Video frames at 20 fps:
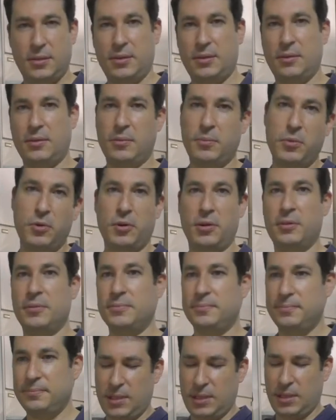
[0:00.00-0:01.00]
or more.
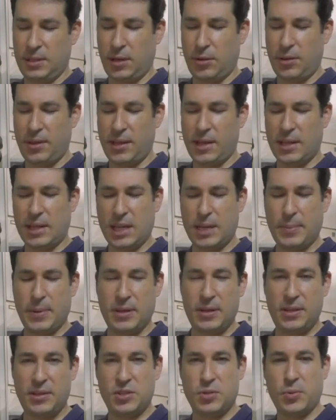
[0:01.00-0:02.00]
Another thing I like
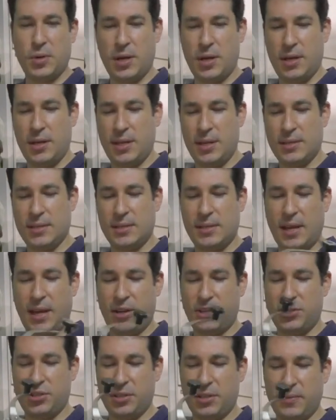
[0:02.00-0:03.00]
about this one is
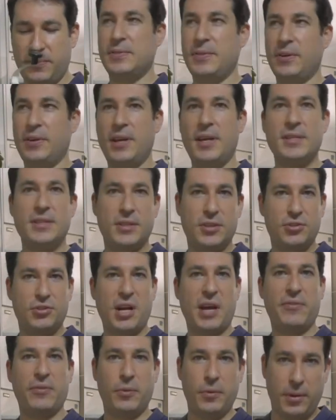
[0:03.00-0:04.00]
it's very easy to
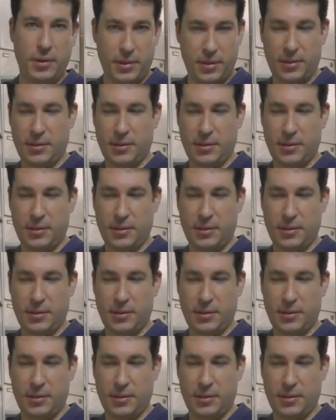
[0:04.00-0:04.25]
travel with.